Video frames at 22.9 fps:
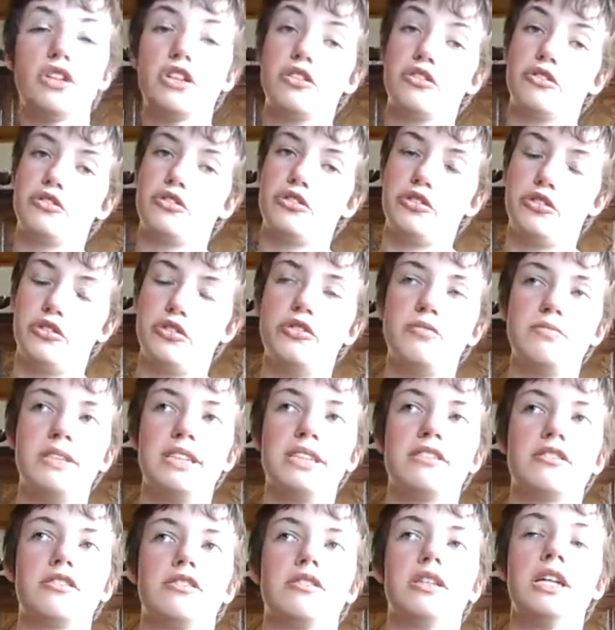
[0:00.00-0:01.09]
4 years to
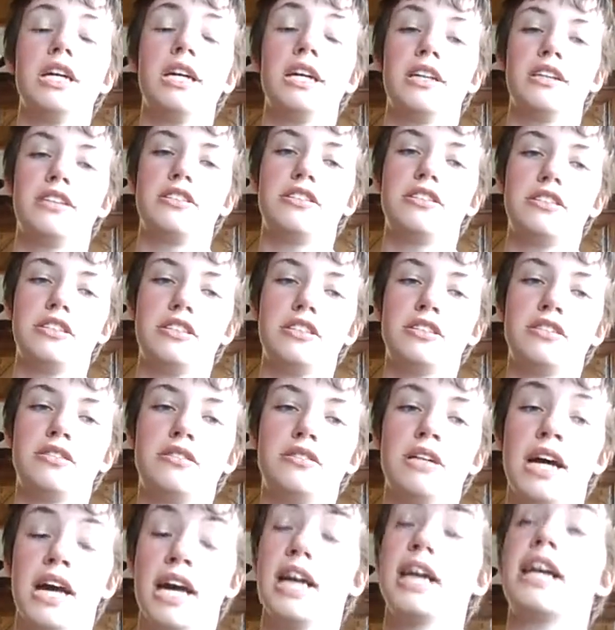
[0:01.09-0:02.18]
meet her.
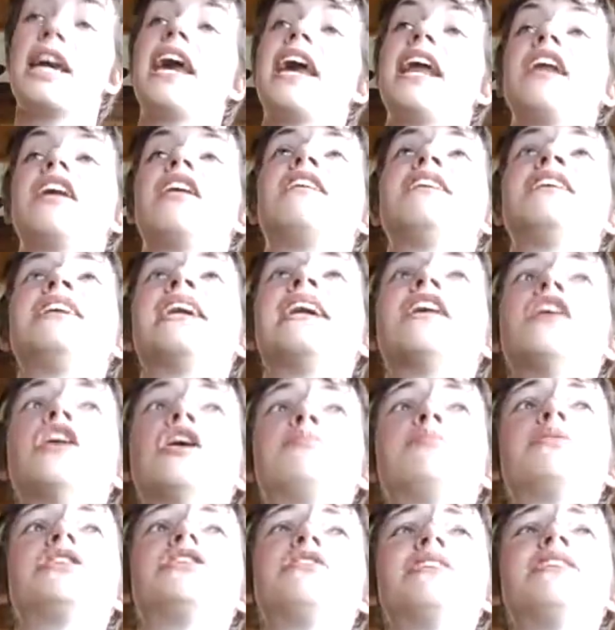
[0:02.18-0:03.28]
So, Kehlani, I
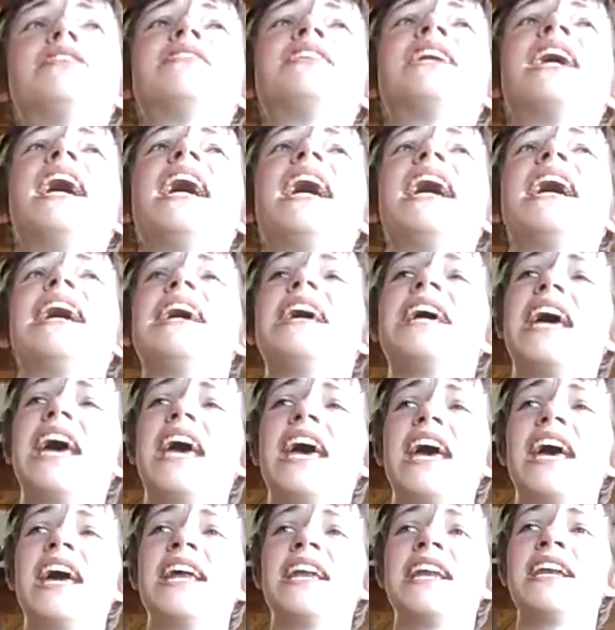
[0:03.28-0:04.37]
hope you're doing okay,
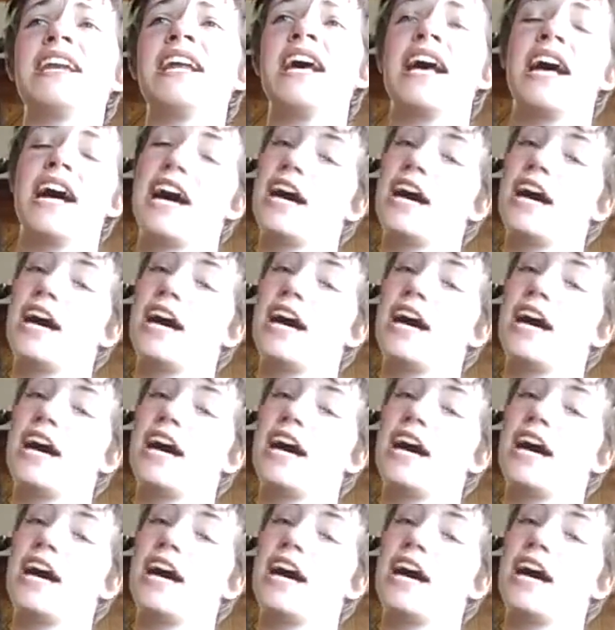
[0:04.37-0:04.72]
and